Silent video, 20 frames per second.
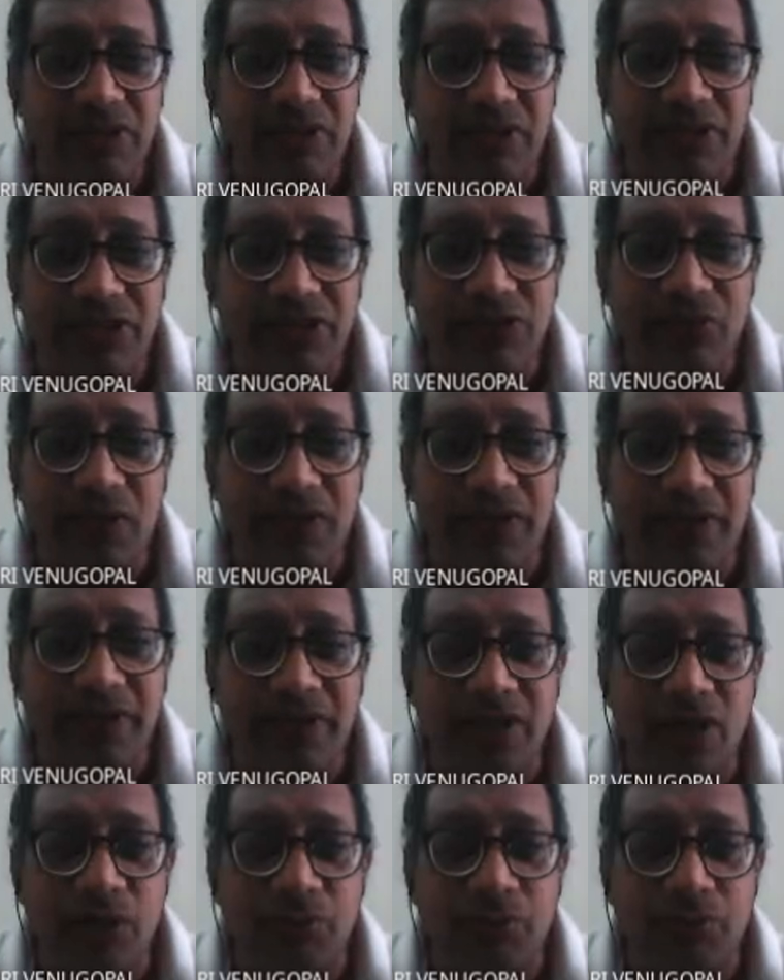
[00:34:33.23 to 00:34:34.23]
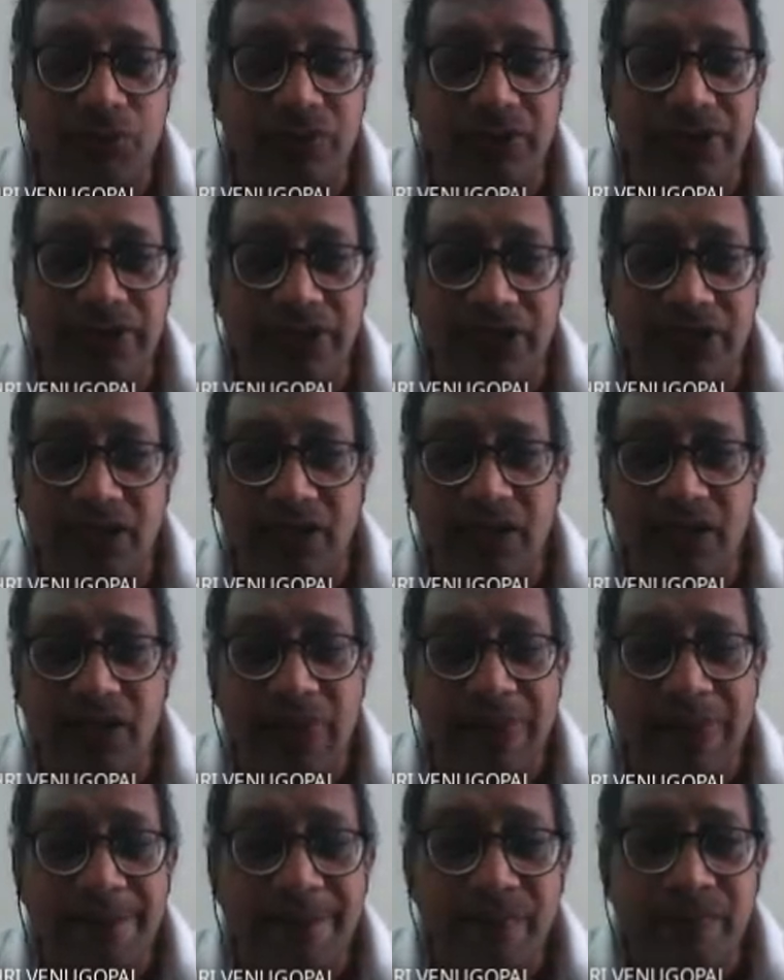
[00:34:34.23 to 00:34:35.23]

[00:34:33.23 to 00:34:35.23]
That is what I have put here.